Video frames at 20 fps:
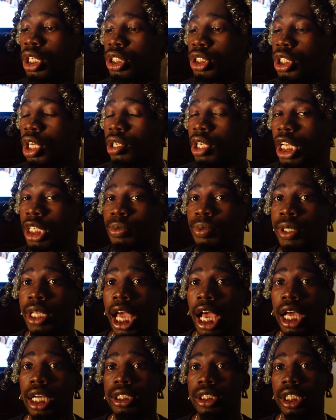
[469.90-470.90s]
So, next we
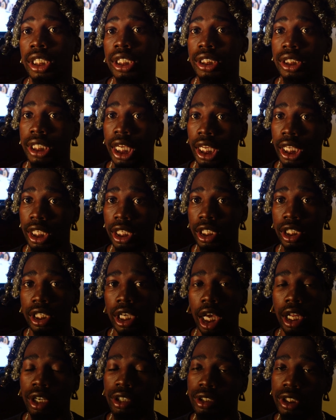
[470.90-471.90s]
got Taseki.
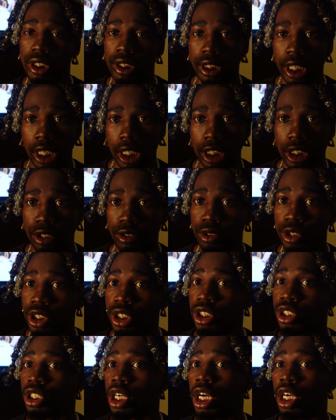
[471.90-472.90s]
Y'all know Taseki is
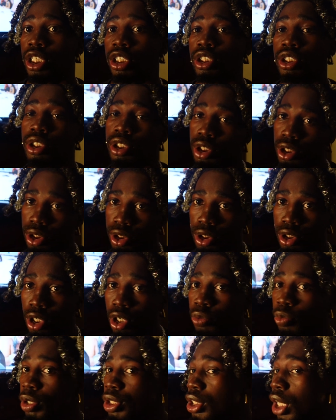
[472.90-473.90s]
Krishan's
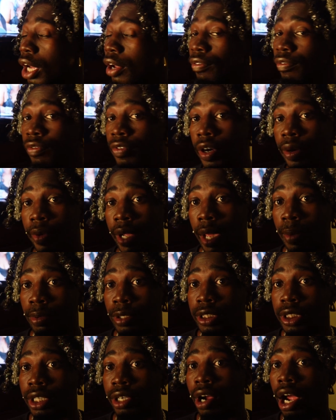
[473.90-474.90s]
sister, which I'm very happy
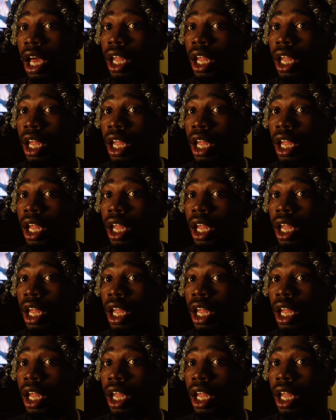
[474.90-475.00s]
to see her.